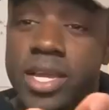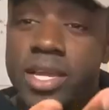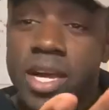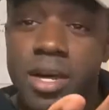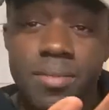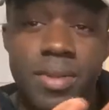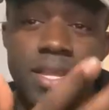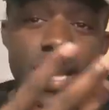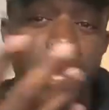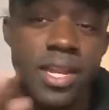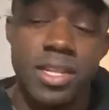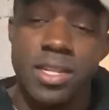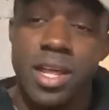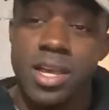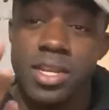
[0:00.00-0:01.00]
up at eight
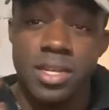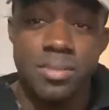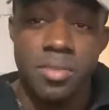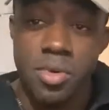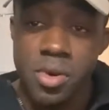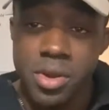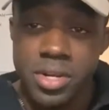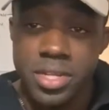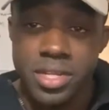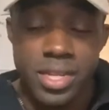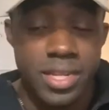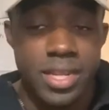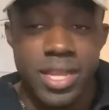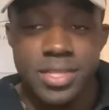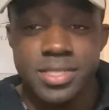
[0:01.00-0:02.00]
o'clock in the morning
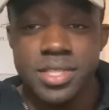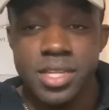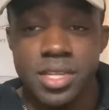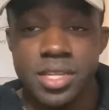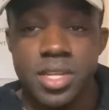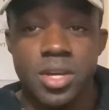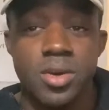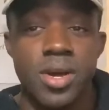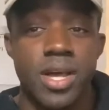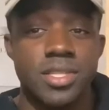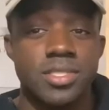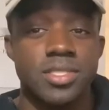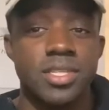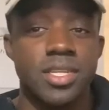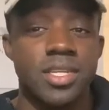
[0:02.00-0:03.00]
and next thing you know, I
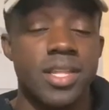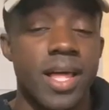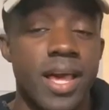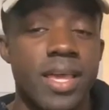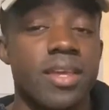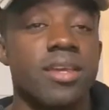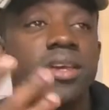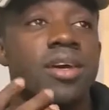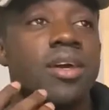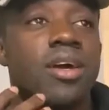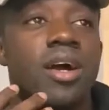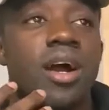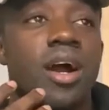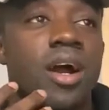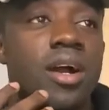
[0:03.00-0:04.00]
see like
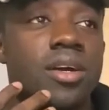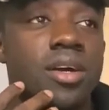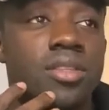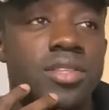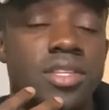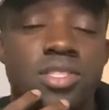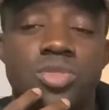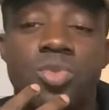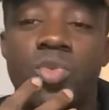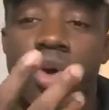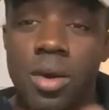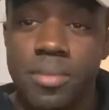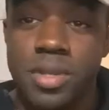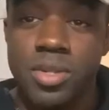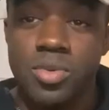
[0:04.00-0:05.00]
this
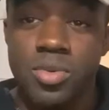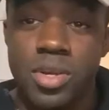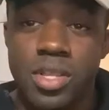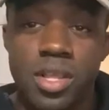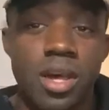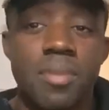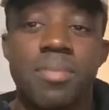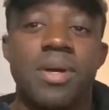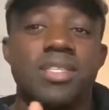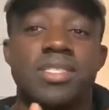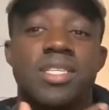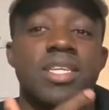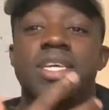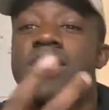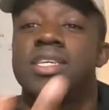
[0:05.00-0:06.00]
woman with a bunch
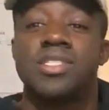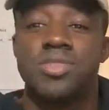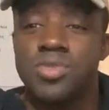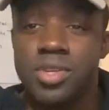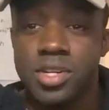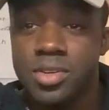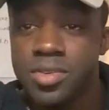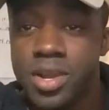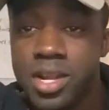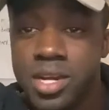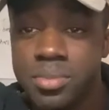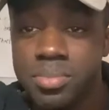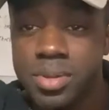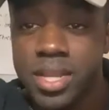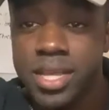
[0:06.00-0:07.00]
of kids running around
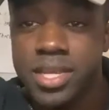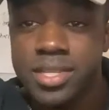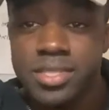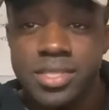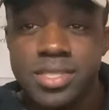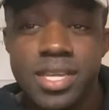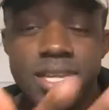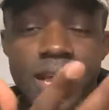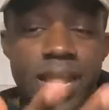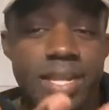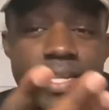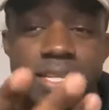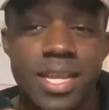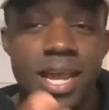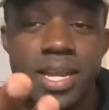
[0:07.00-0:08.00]
the place at
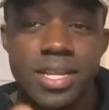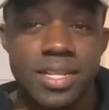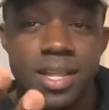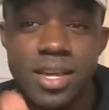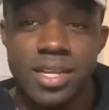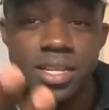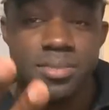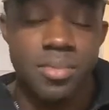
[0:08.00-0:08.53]
eight to nine o'clock in the